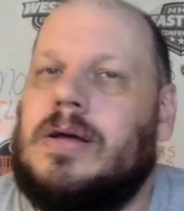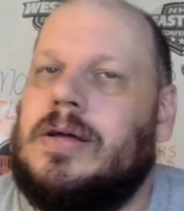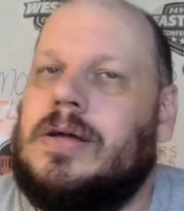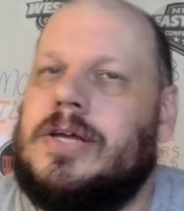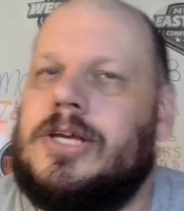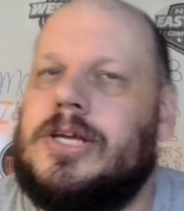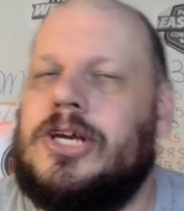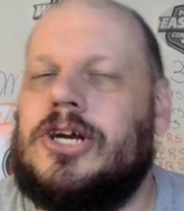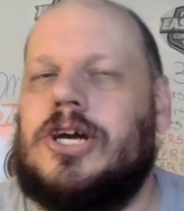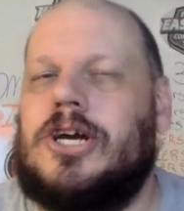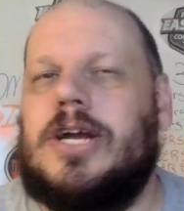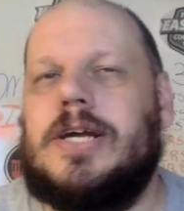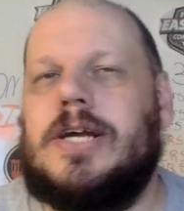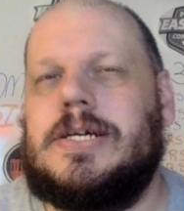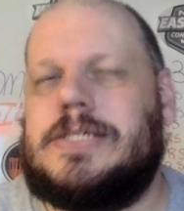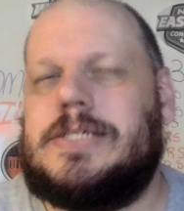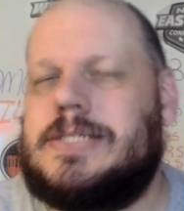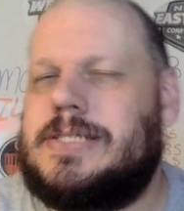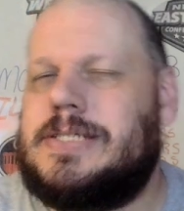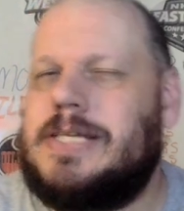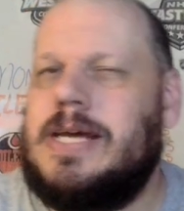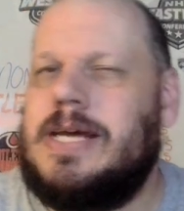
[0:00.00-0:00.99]
you're going to
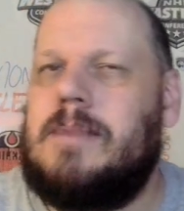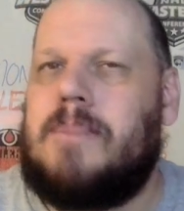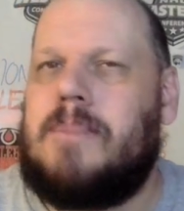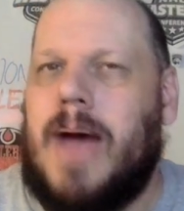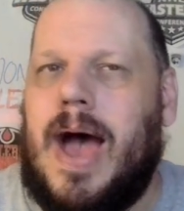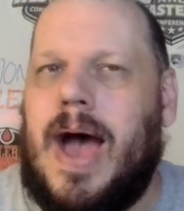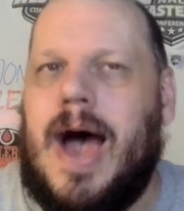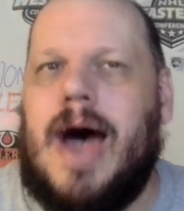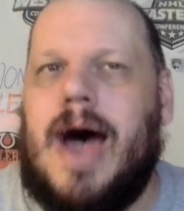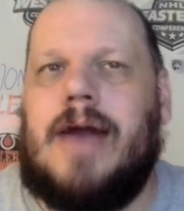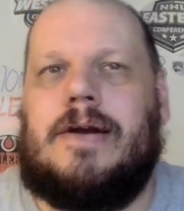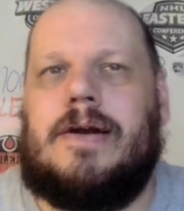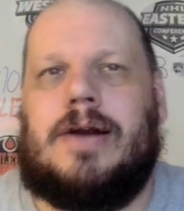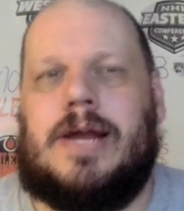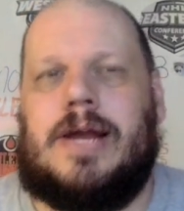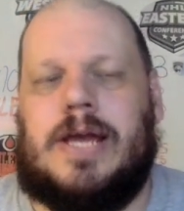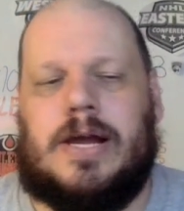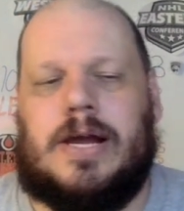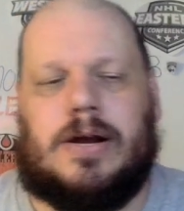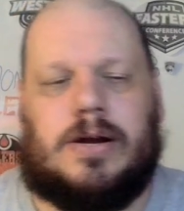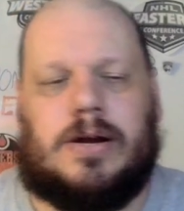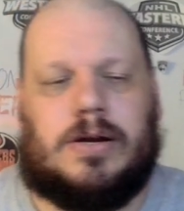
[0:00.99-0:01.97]
see a pattern
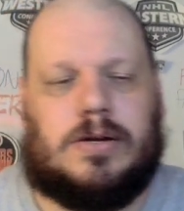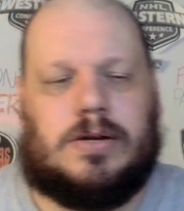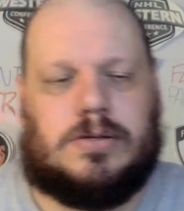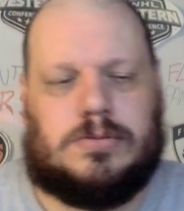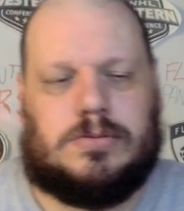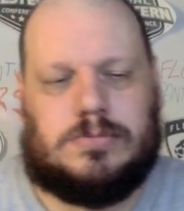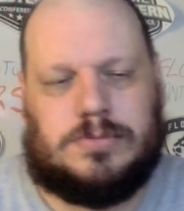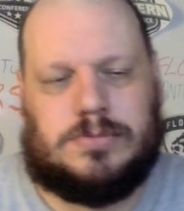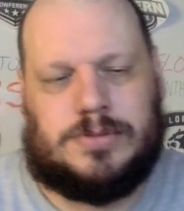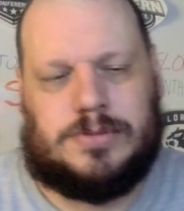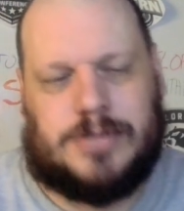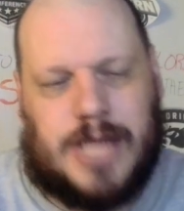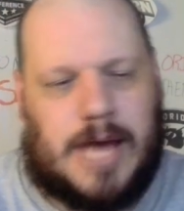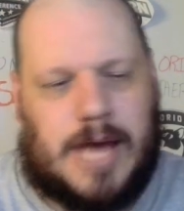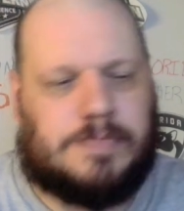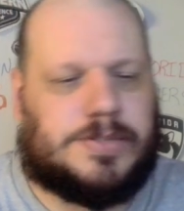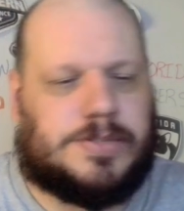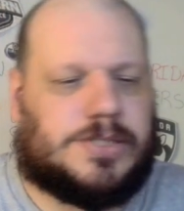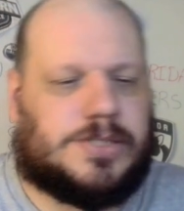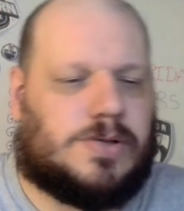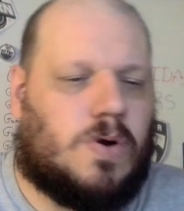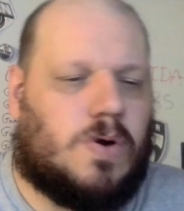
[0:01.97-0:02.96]
here depth
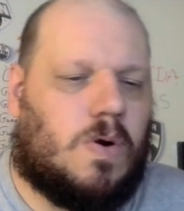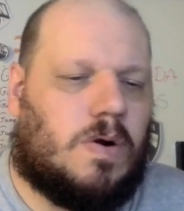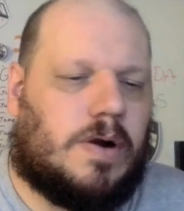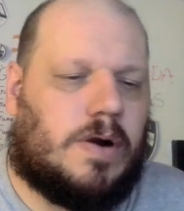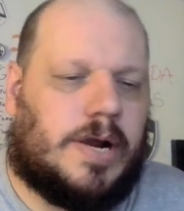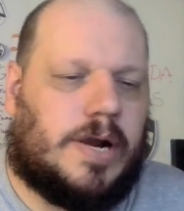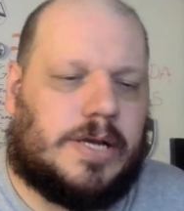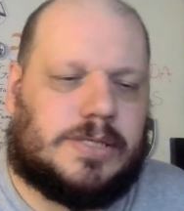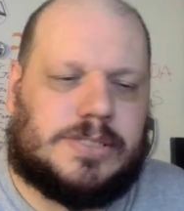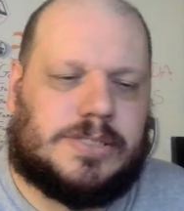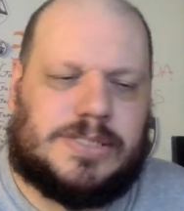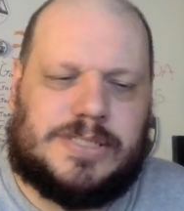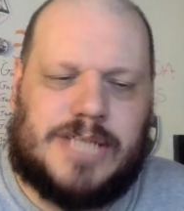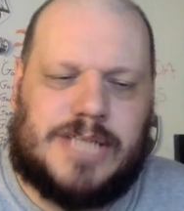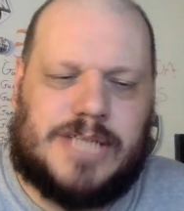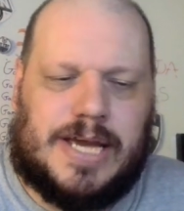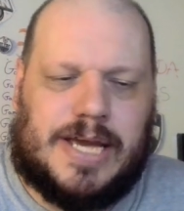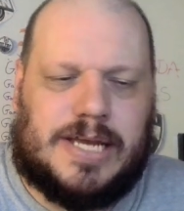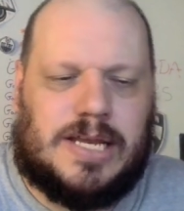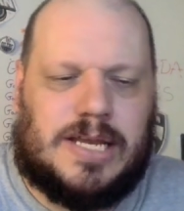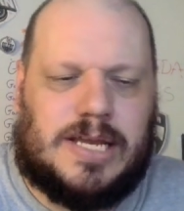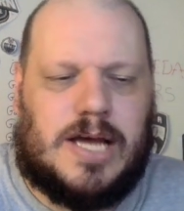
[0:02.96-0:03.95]
scoring,
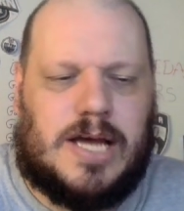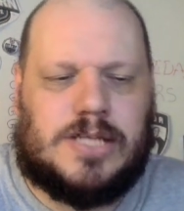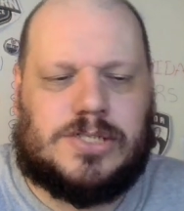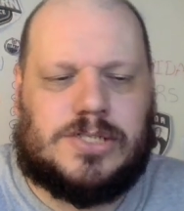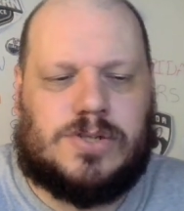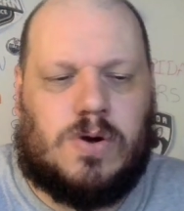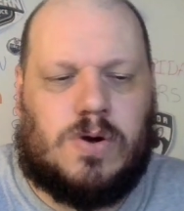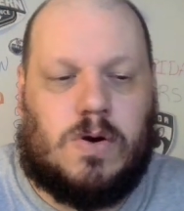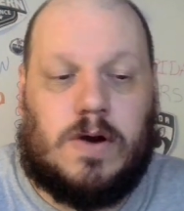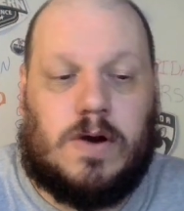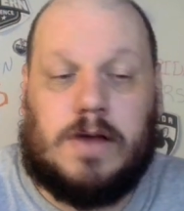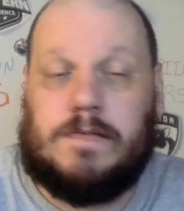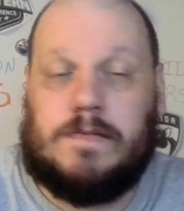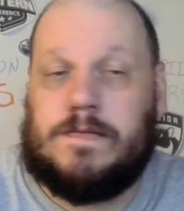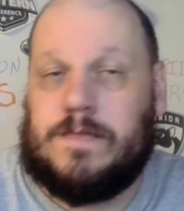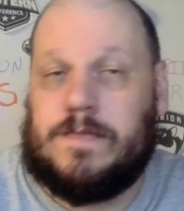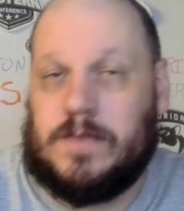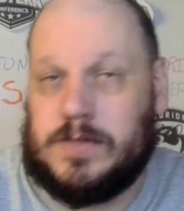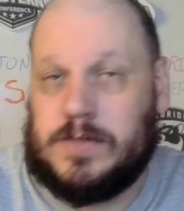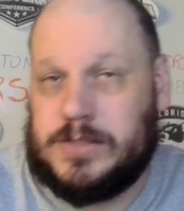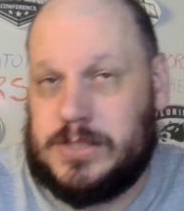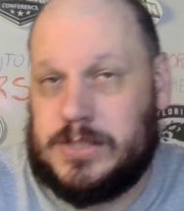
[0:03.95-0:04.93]
second line scoring,
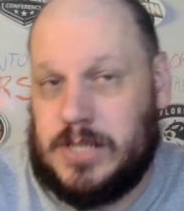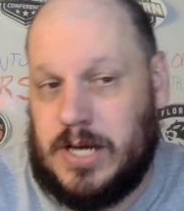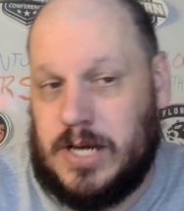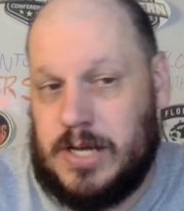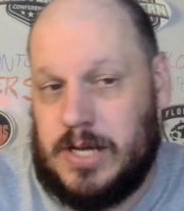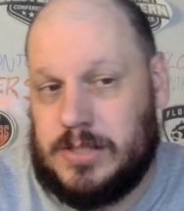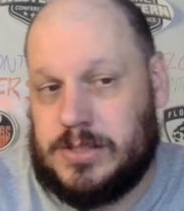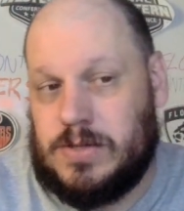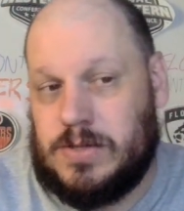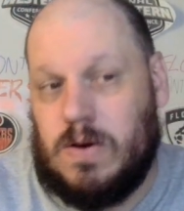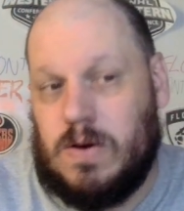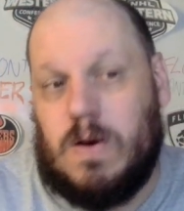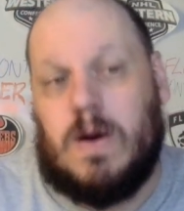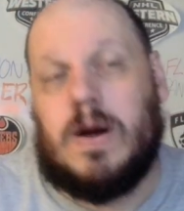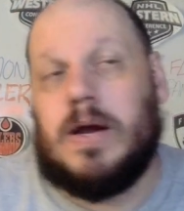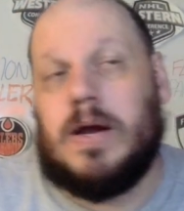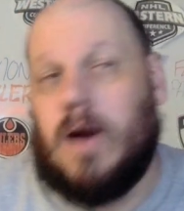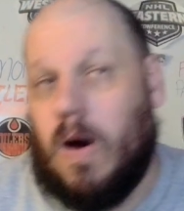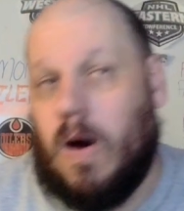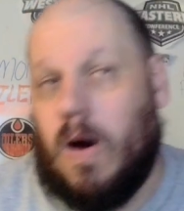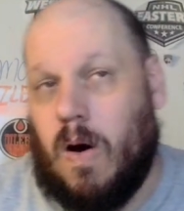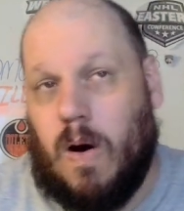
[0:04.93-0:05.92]
first line scoring,
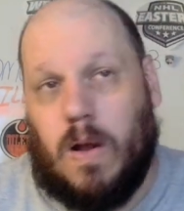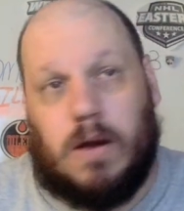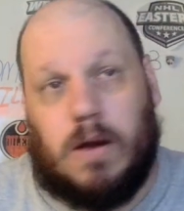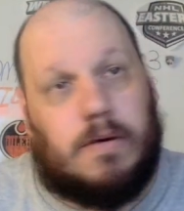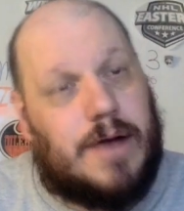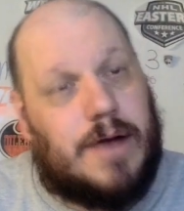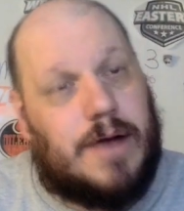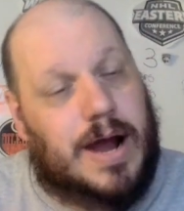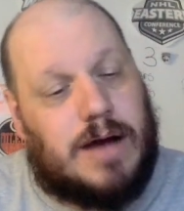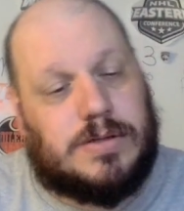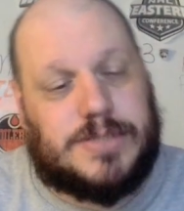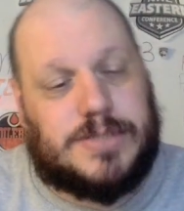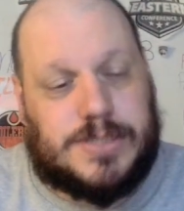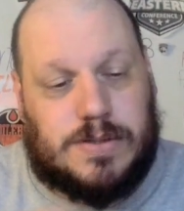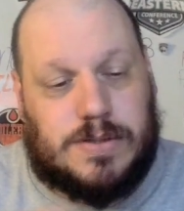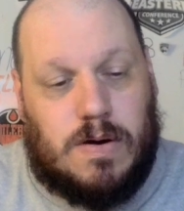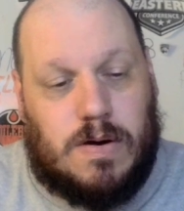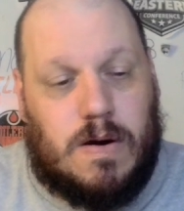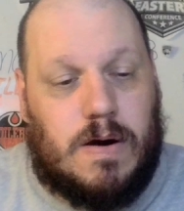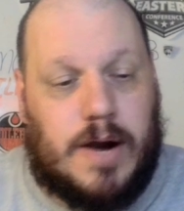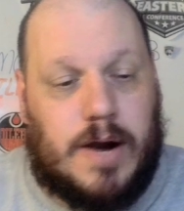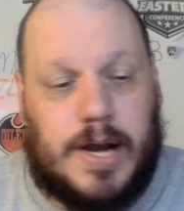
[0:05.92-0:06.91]
all around
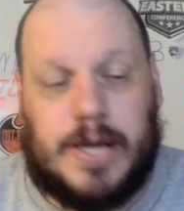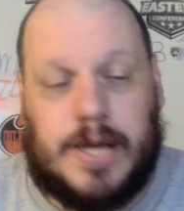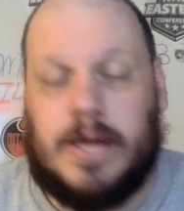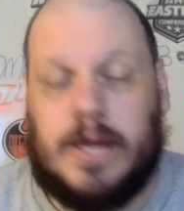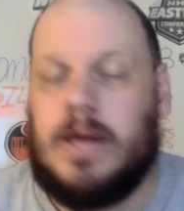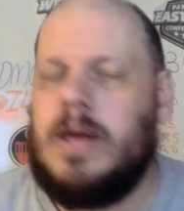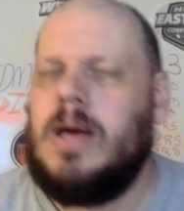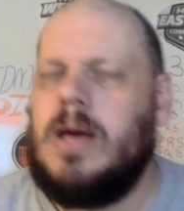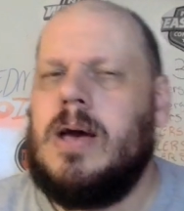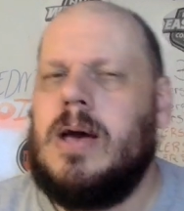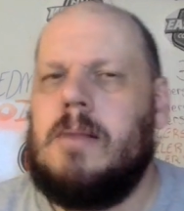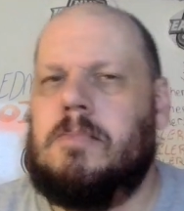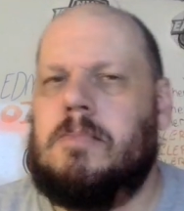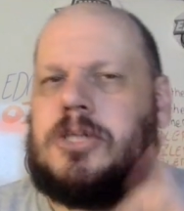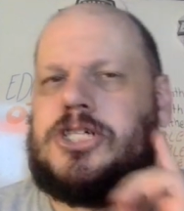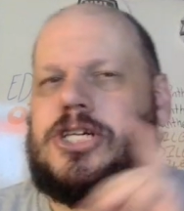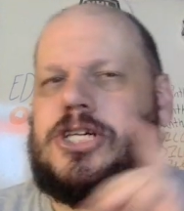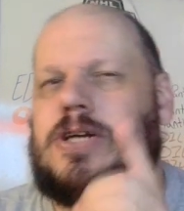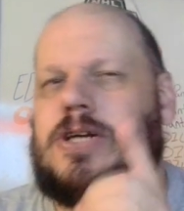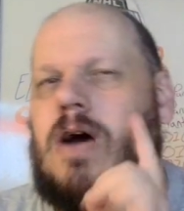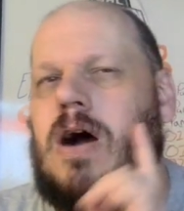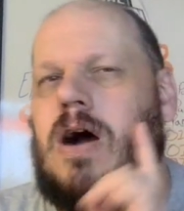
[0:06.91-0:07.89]
scoring, but you're
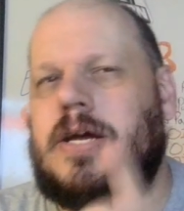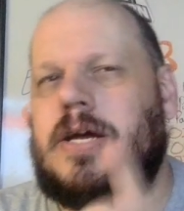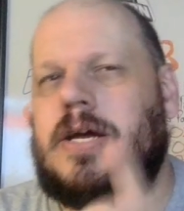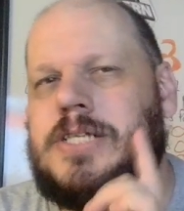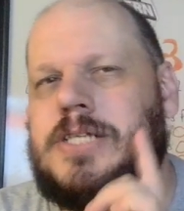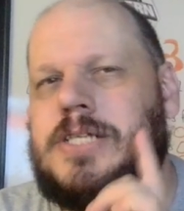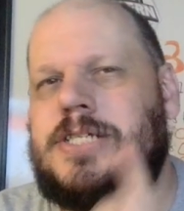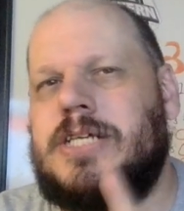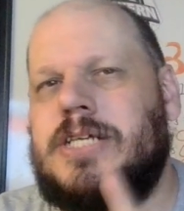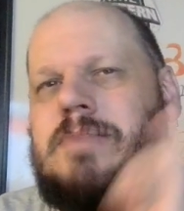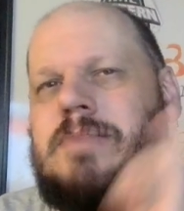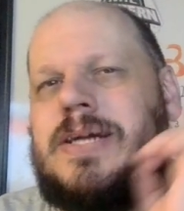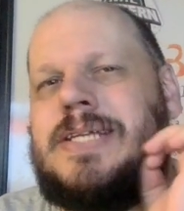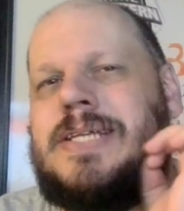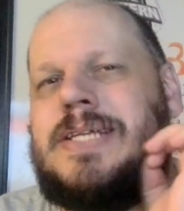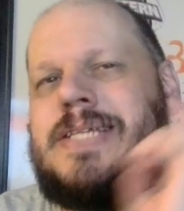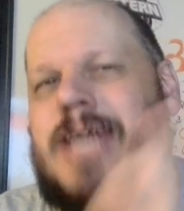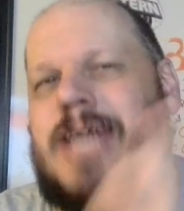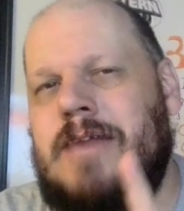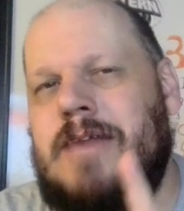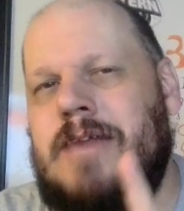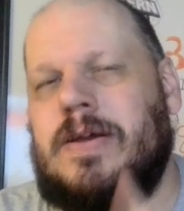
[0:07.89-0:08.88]
not going to see
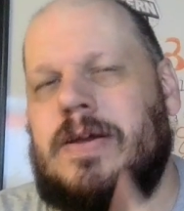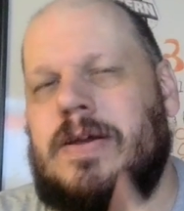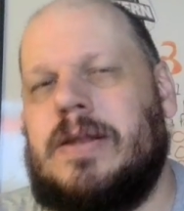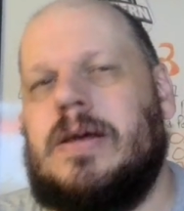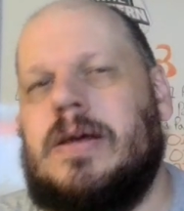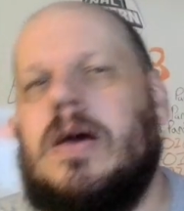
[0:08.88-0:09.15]
McDavid.